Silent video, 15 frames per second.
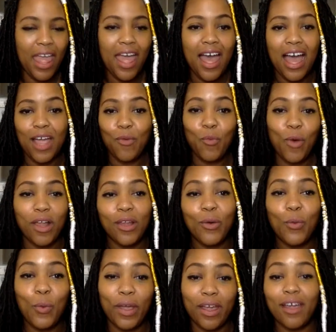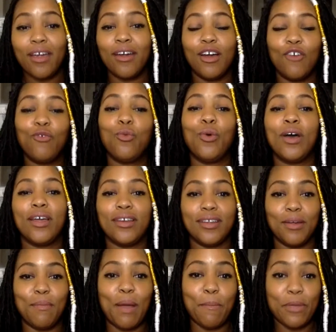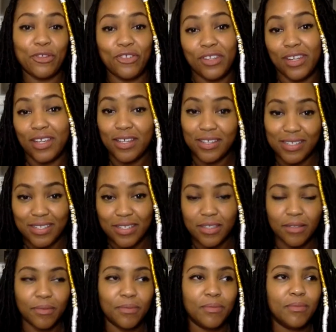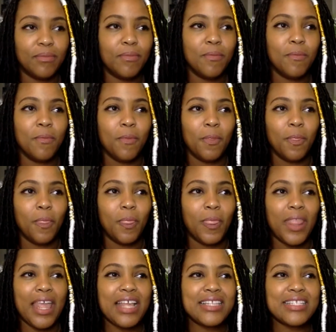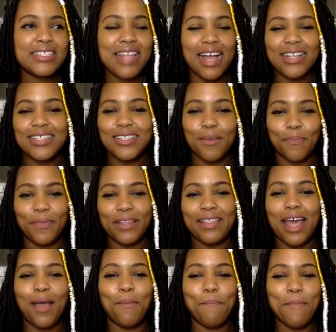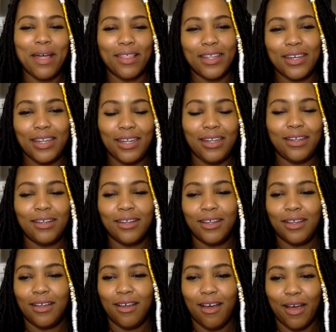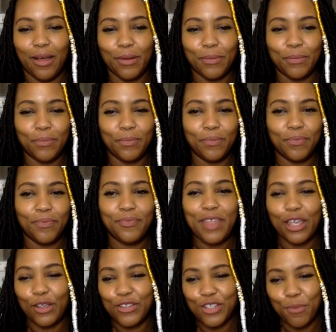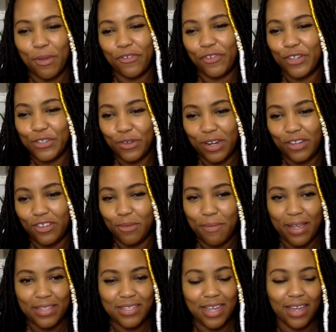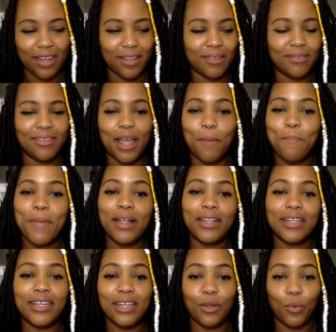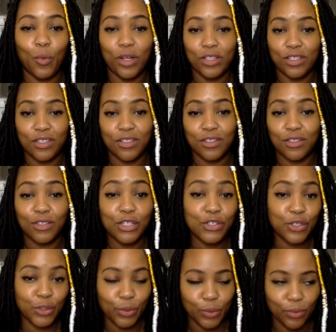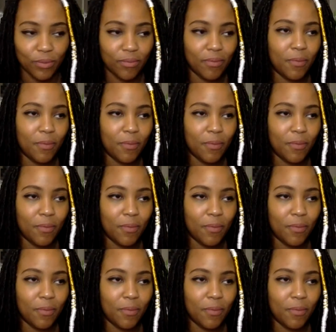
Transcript: I'm well aware of what my mission is. It's not something that Melanie, thank you so much for the donation, Matt Titan, that Melanie wants to do.